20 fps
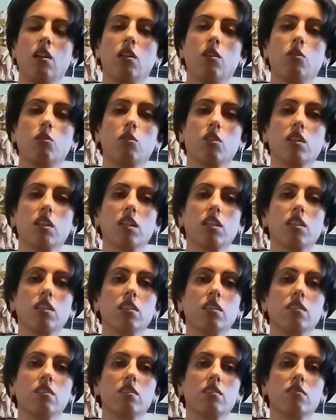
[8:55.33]
looking at the
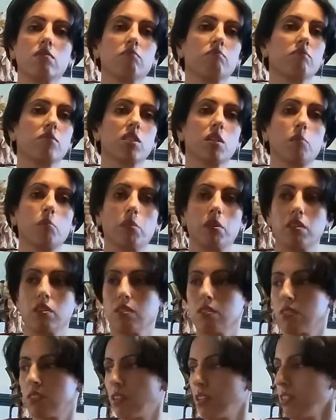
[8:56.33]
knees. Simple,
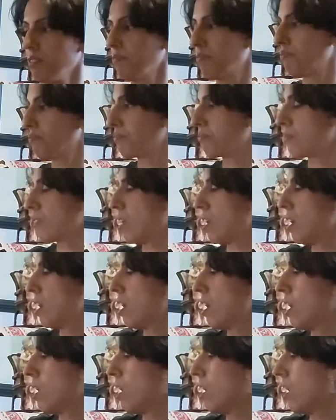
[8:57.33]
right?
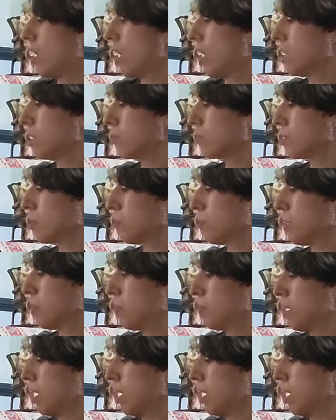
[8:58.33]
And if the baby